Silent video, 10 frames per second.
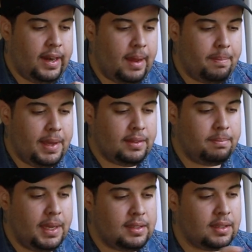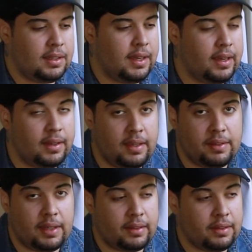and basically I
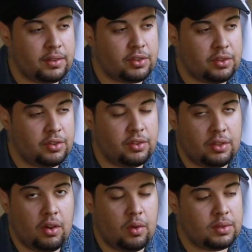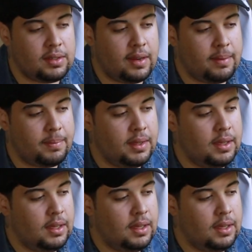leave it like this the whole time.